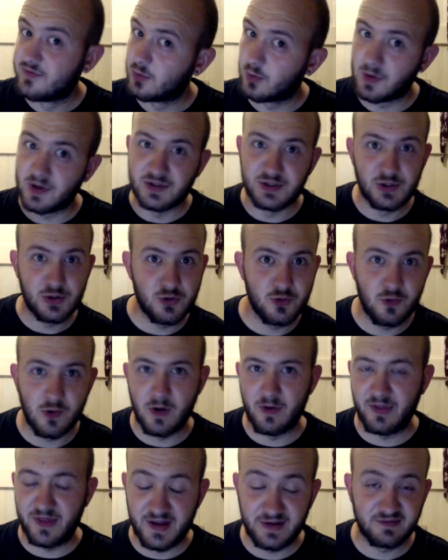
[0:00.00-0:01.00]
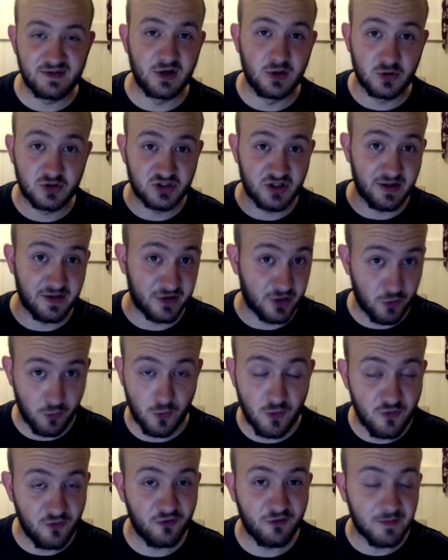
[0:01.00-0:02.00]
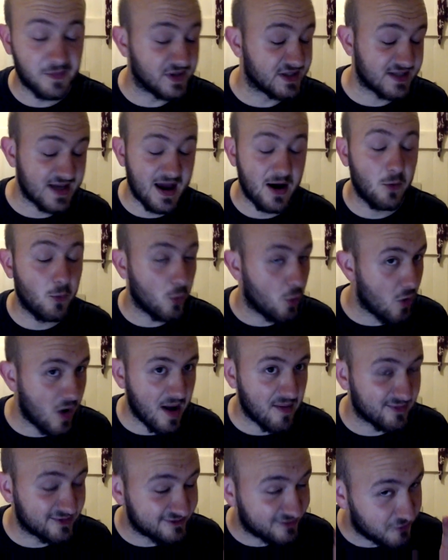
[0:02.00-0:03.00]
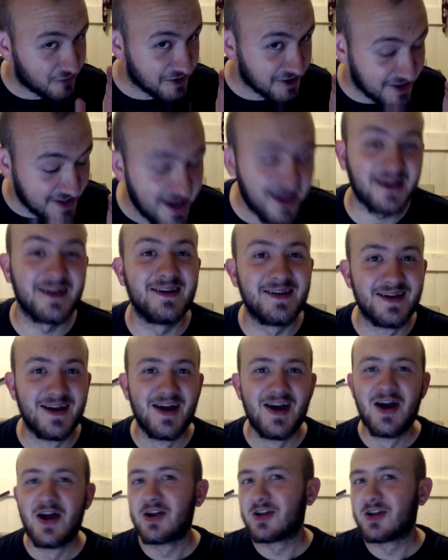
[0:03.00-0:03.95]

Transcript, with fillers: If you want the new thing that looks like the Kroot from the Tau Warhammer 40k,